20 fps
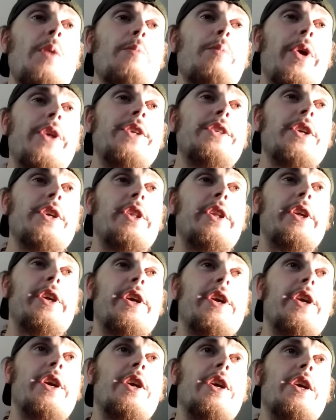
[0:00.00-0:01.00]

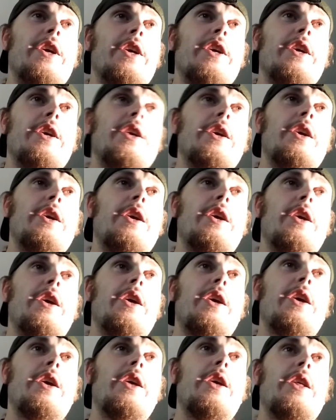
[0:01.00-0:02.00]
Basically,
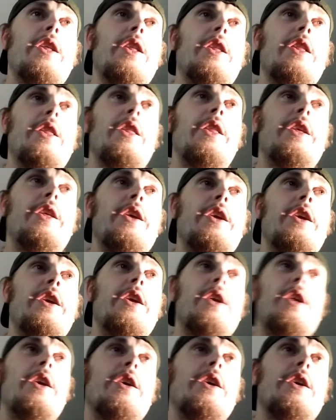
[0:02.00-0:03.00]

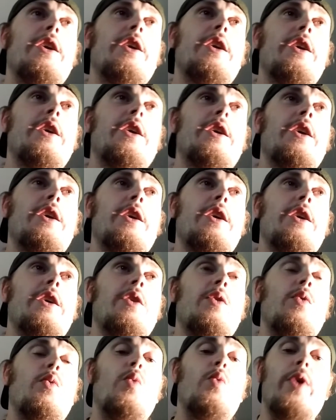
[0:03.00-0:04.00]
the
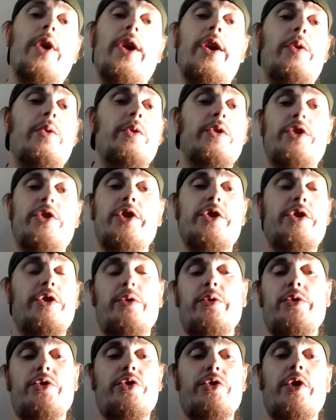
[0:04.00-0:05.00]
wind was just
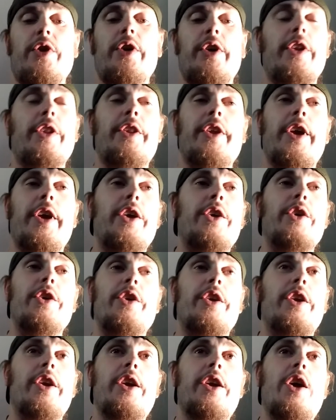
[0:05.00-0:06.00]
too strong. The thing
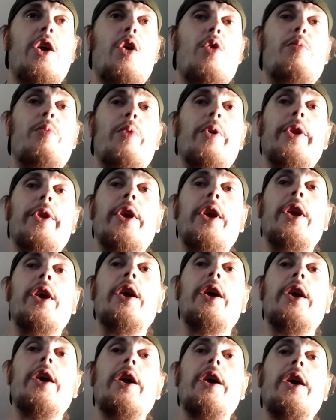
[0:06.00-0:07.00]
couldn't cope with it.
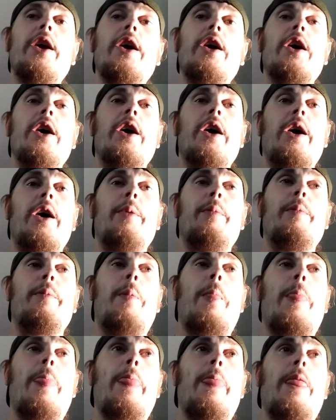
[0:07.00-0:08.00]

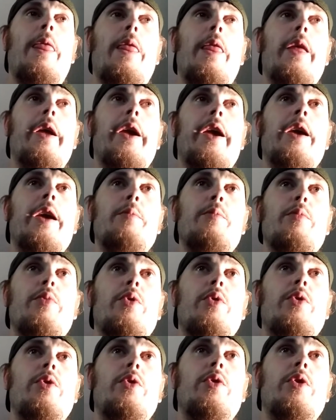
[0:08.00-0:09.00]
The
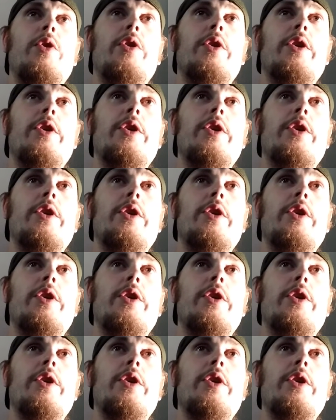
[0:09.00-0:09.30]
gimbal